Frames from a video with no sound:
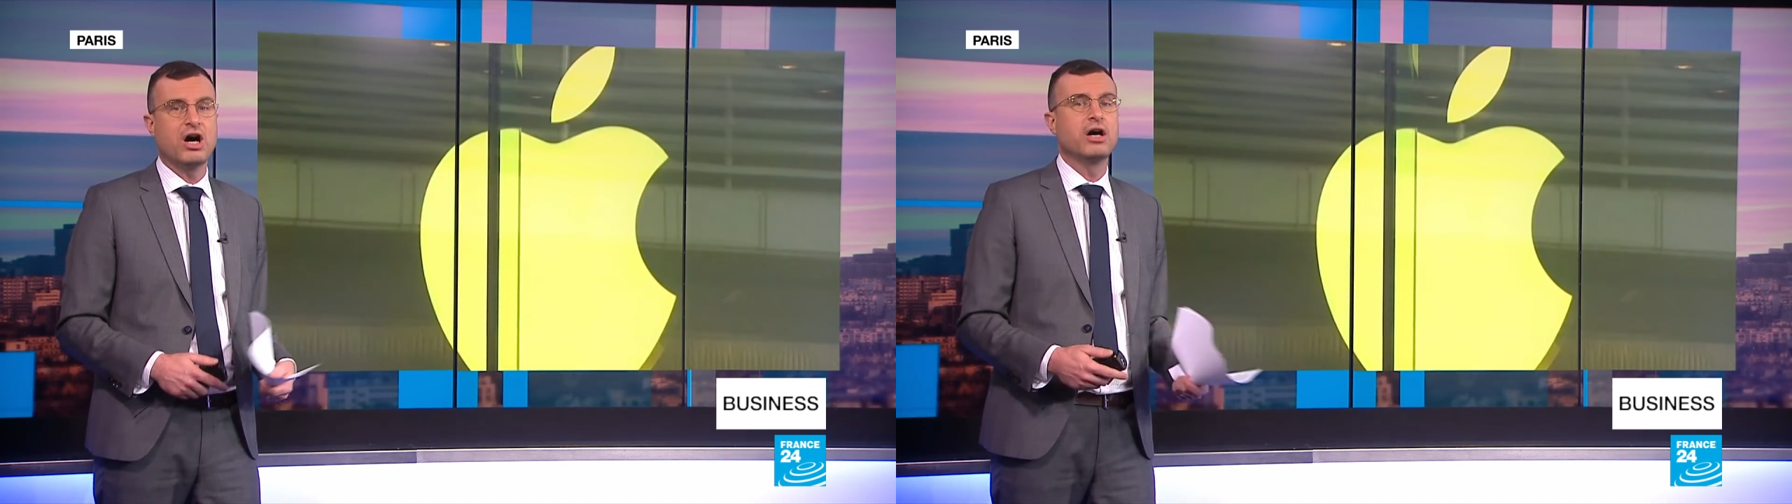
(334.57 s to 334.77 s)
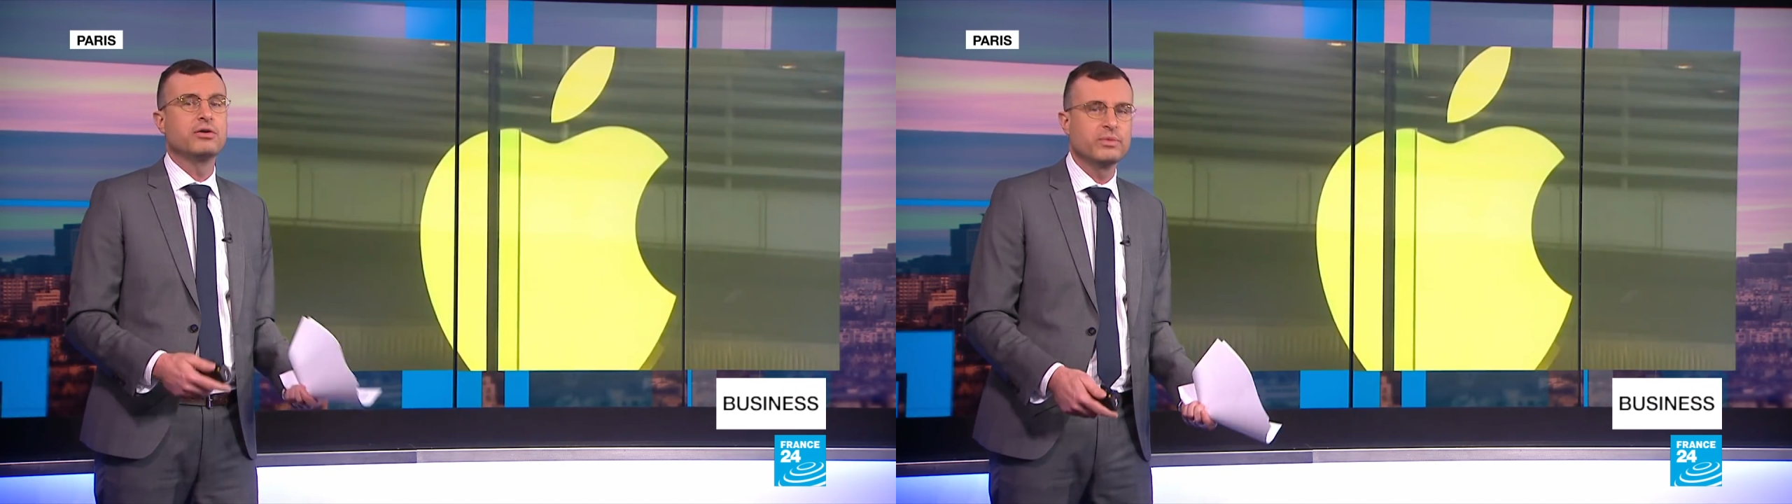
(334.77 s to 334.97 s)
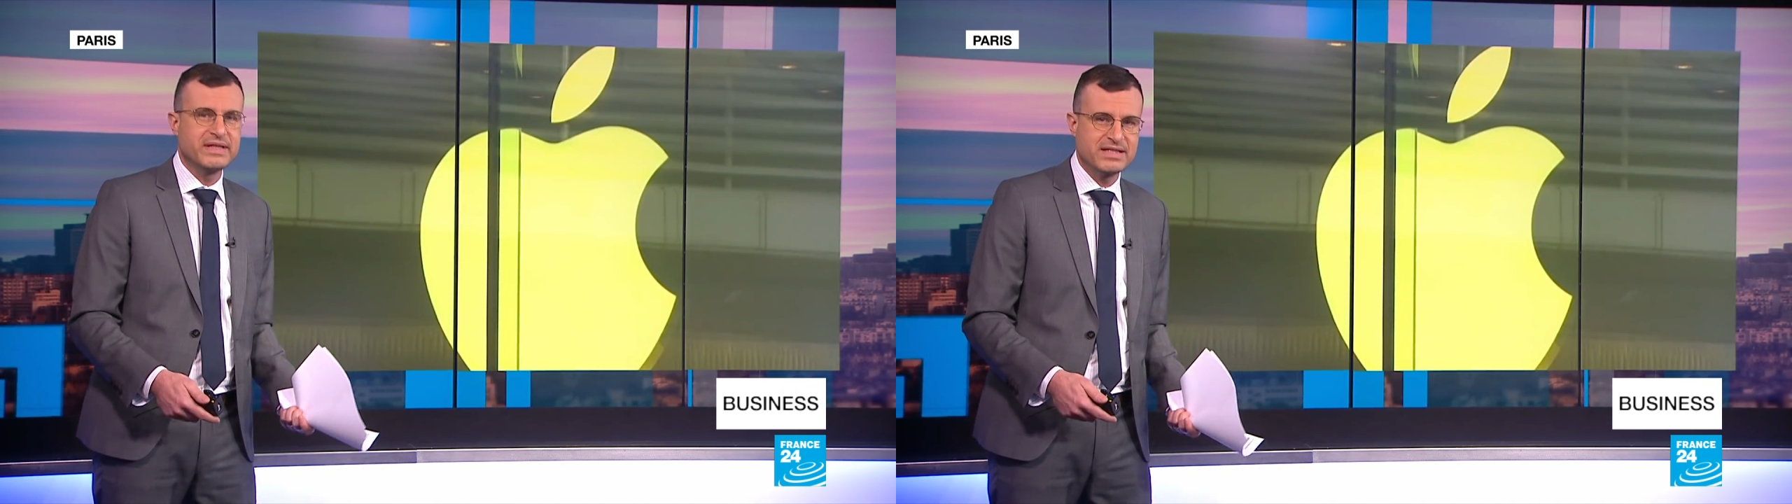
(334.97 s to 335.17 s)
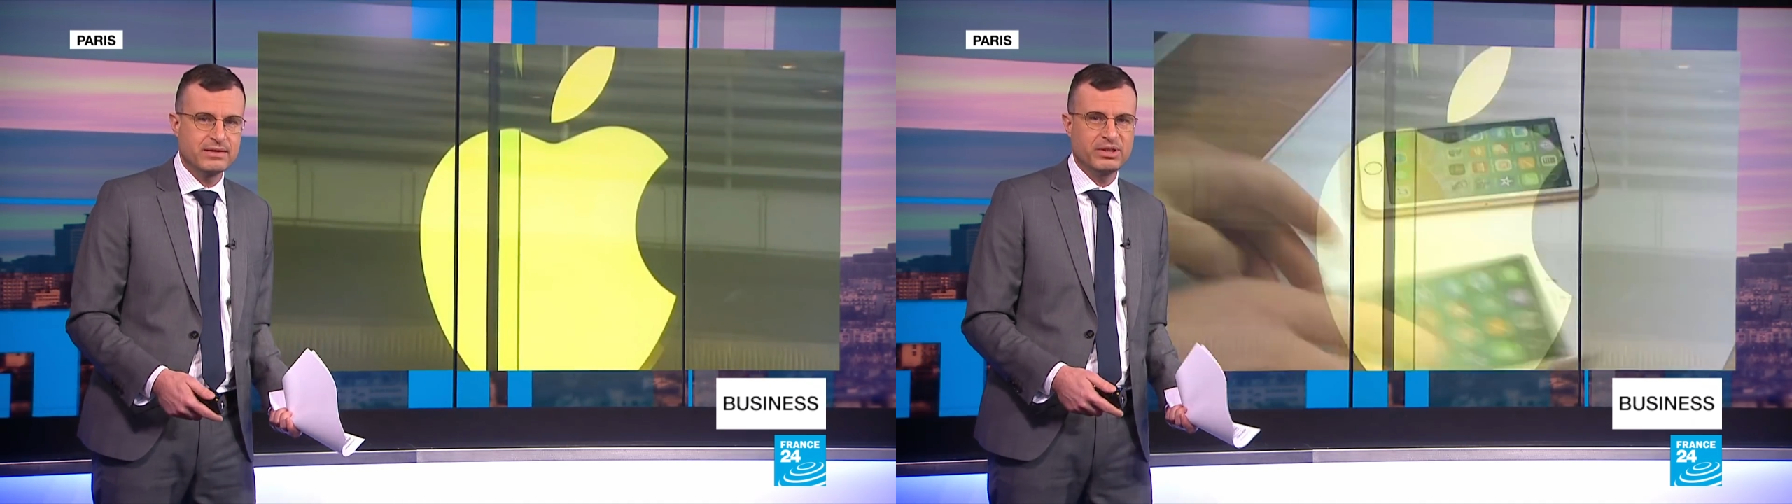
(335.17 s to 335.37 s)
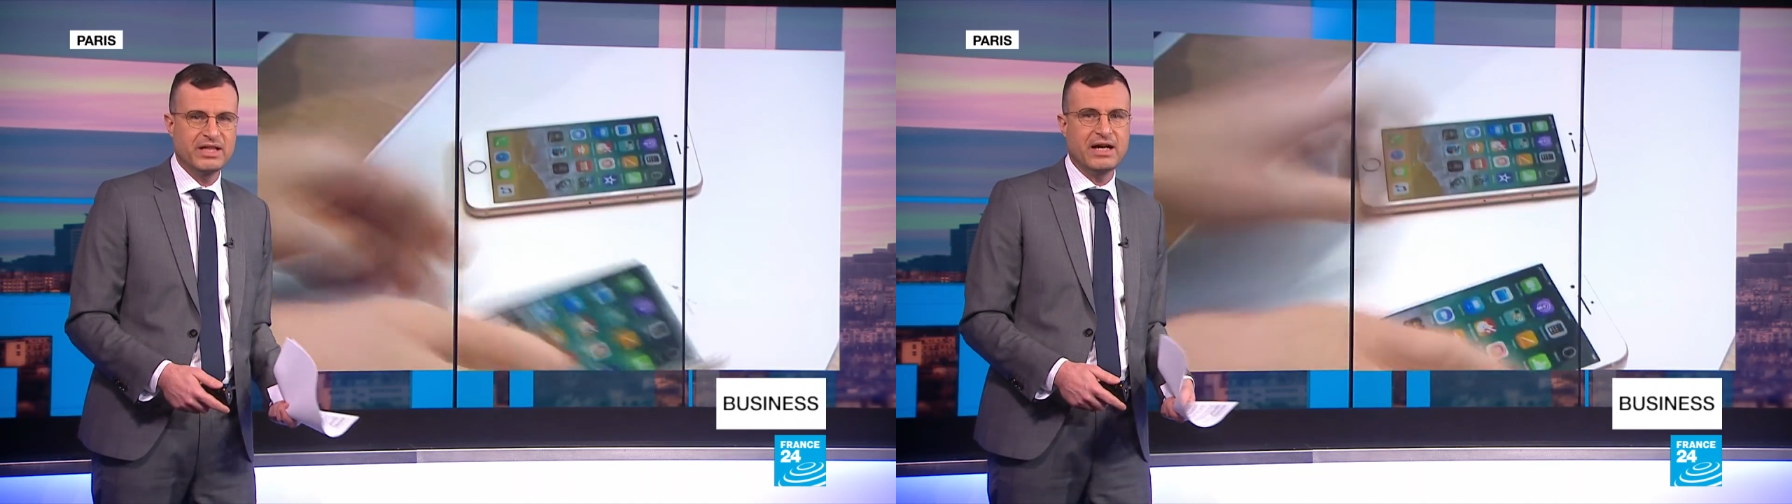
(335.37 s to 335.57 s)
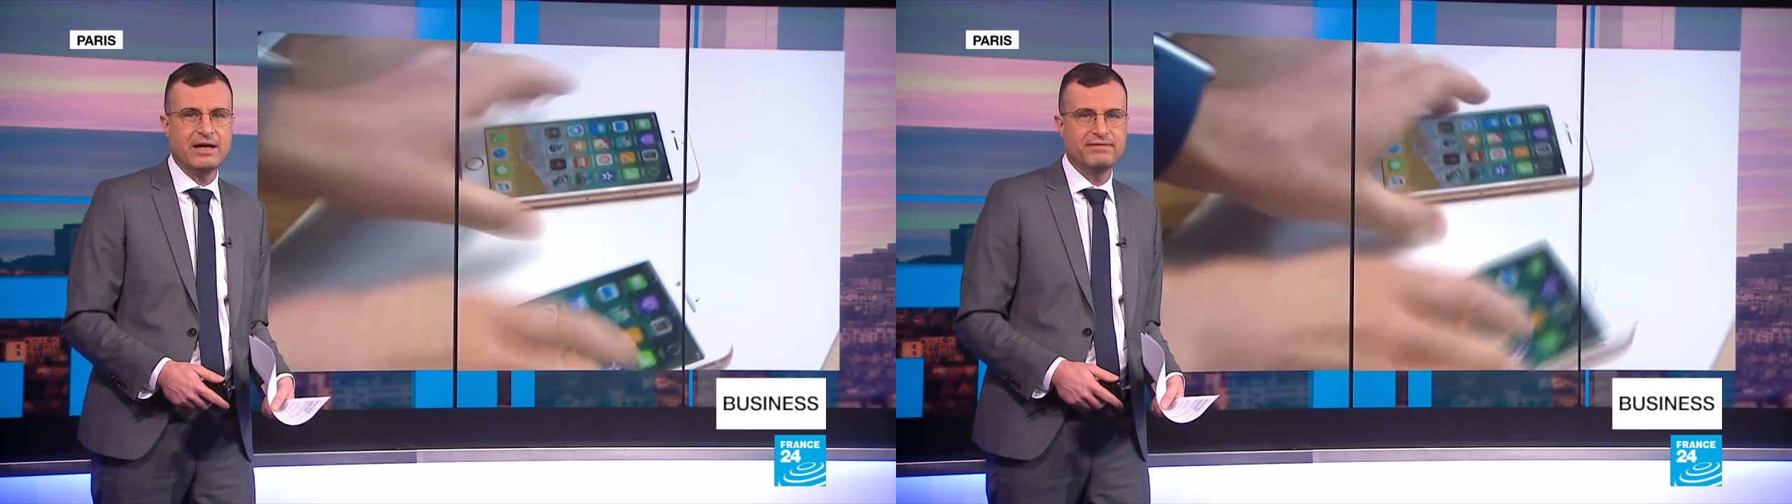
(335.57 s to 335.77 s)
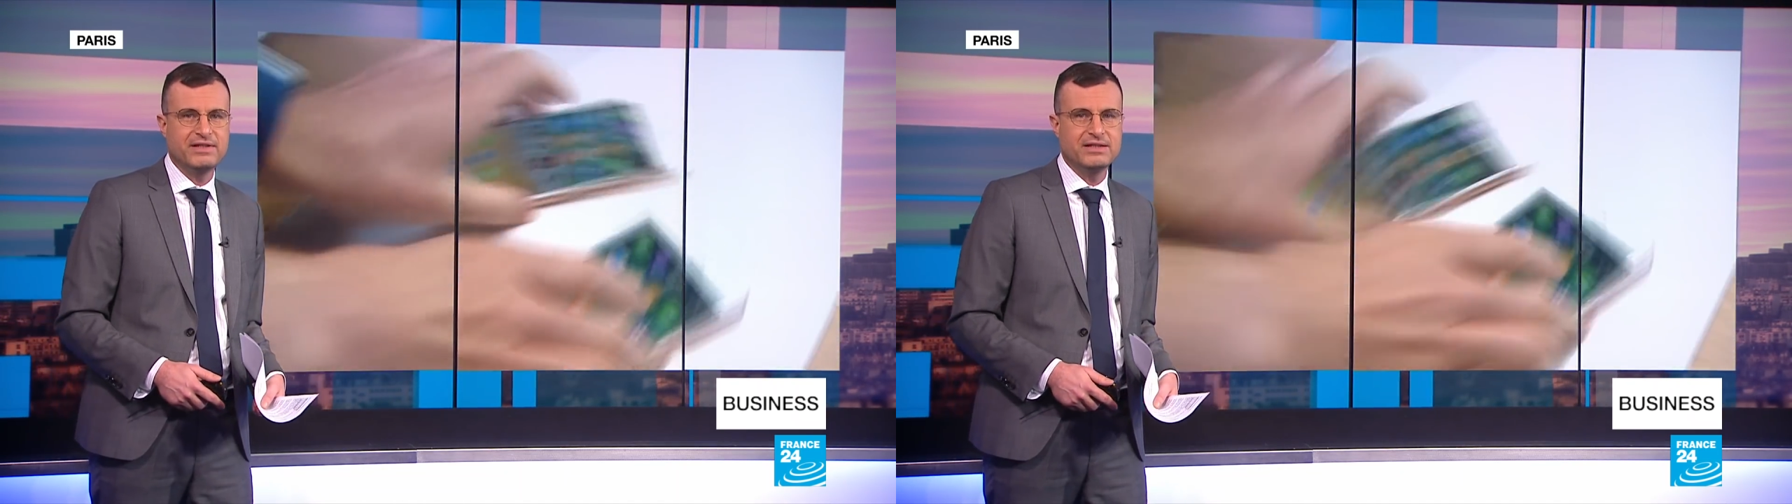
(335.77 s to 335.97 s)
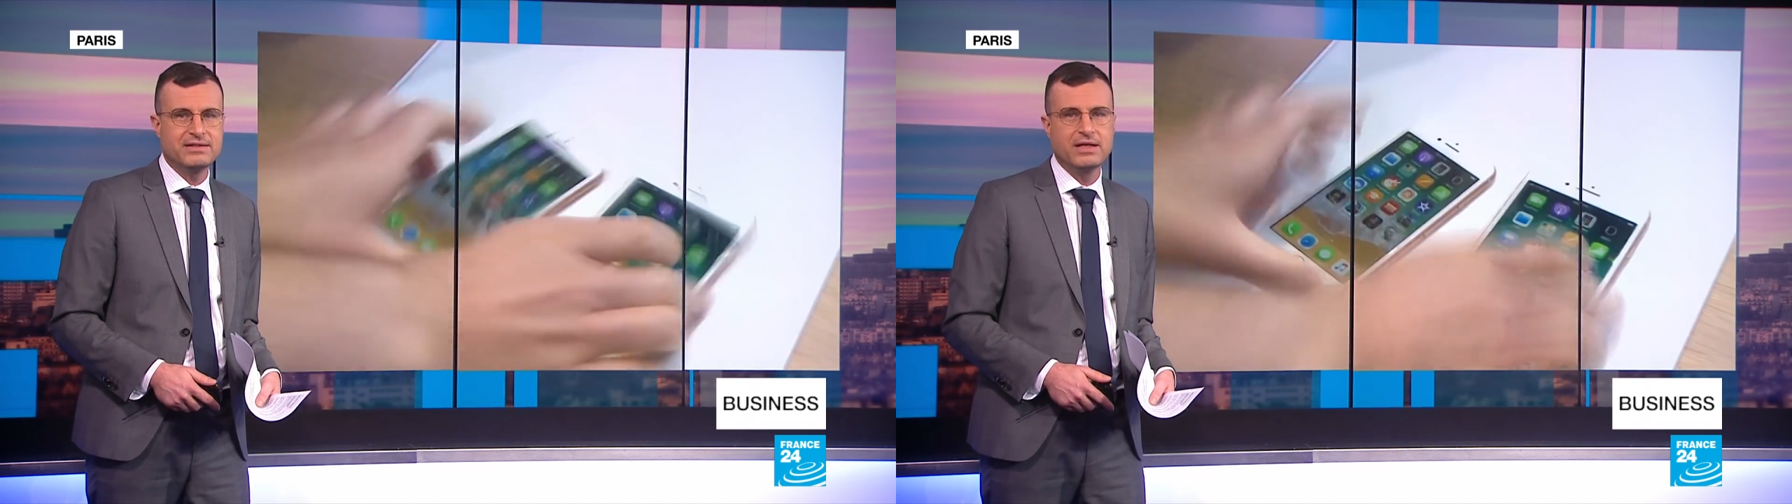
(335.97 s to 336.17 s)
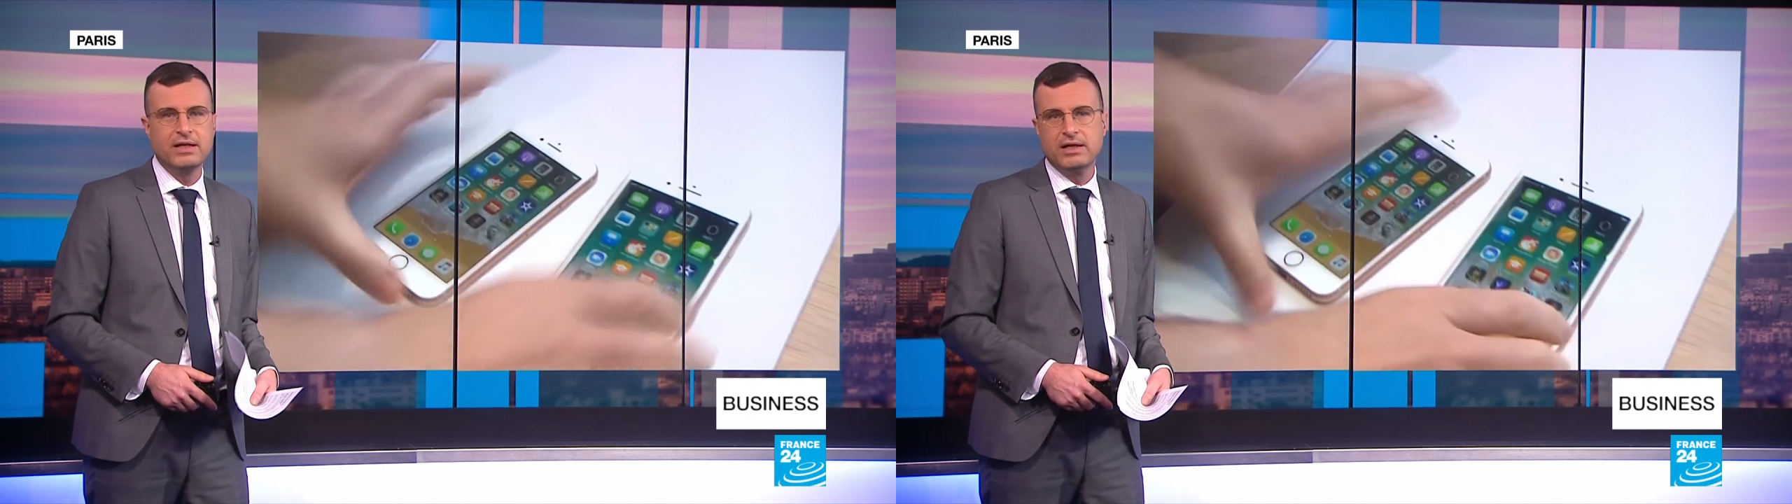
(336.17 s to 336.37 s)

unreasonably high fees.